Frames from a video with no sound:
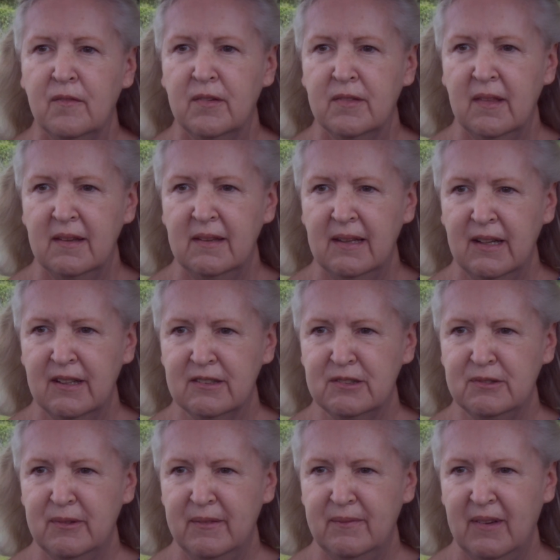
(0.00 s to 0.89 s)
Over the
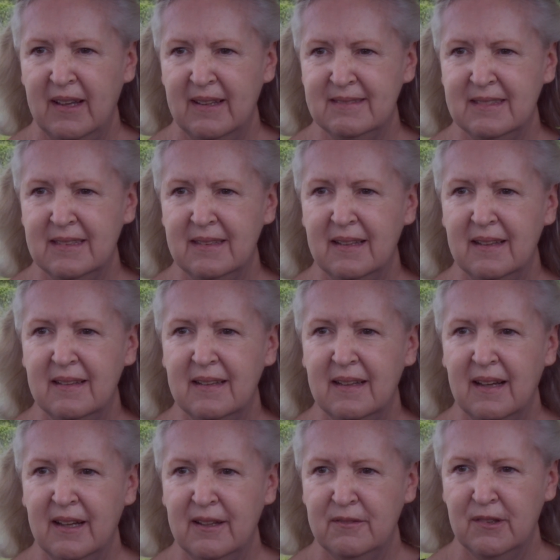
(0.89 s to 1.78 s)
years, we've had
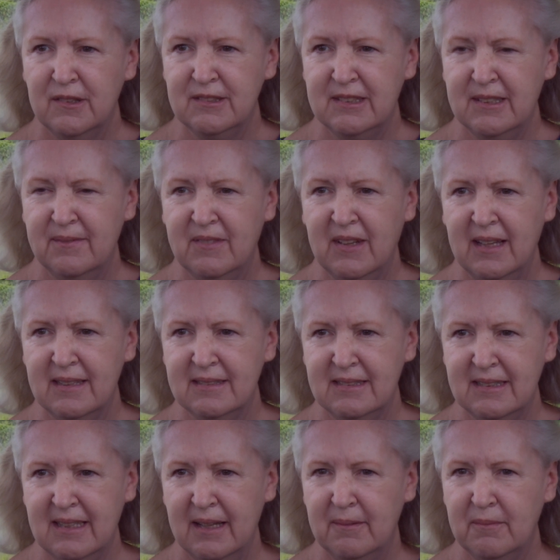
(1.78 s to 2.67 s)
hundreds of
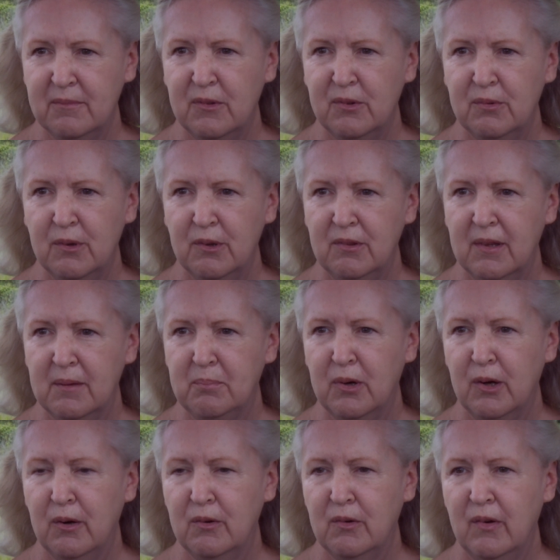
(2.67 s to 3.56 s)
kids come through the
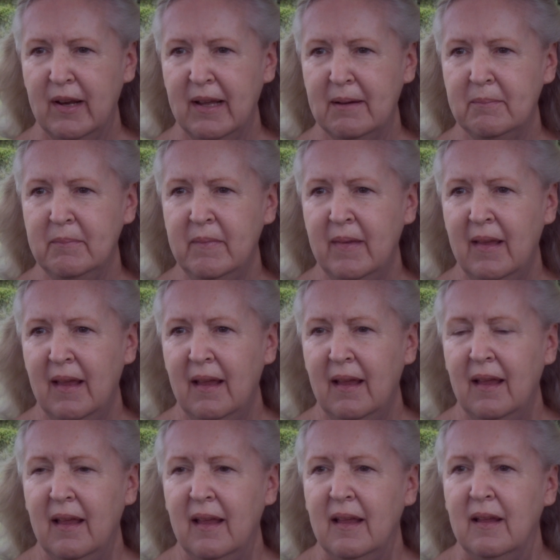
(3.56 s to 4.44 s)

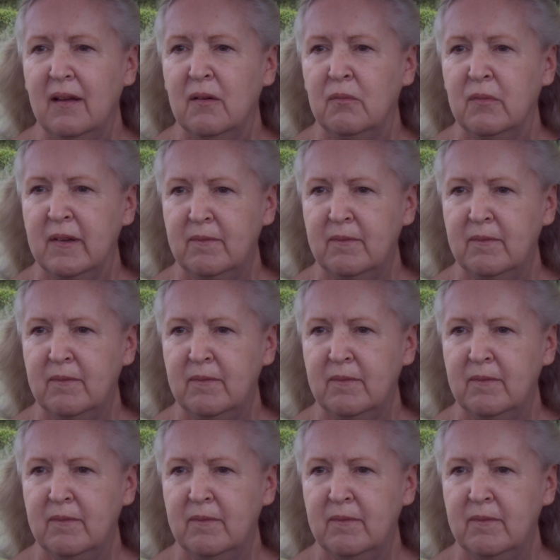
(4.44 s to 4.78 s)
program.